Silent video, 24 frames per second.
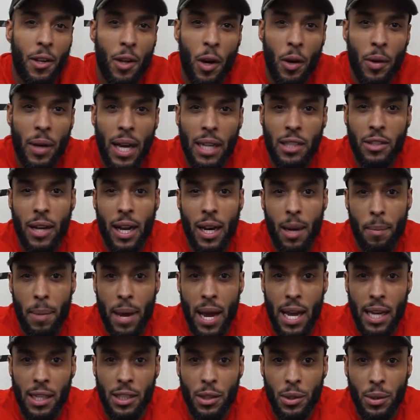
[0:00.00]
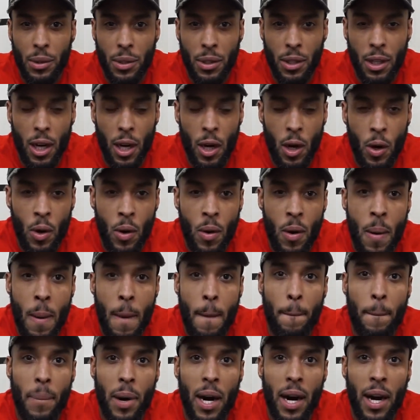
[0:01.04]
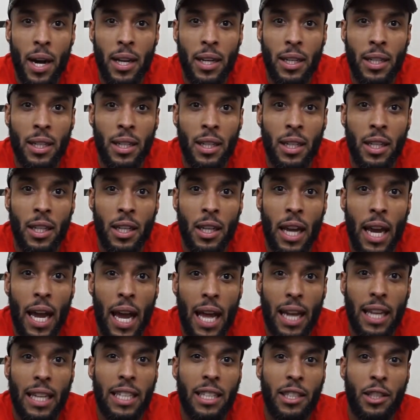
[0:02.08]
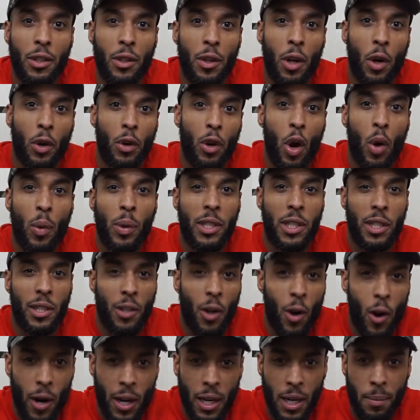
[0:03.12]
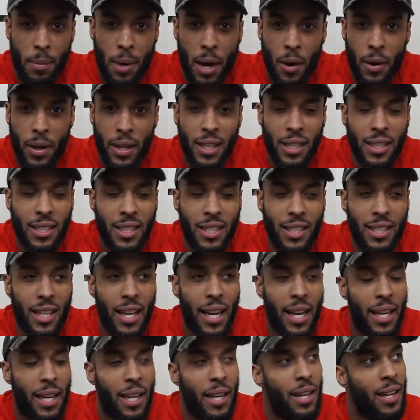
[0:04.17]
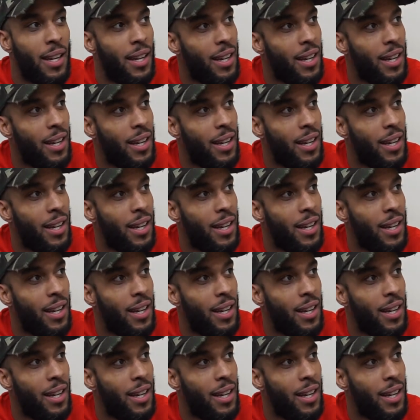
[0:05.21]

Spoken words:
you know, not trying to bash you, you know, but at least, you know what you're talking about. And it's just like,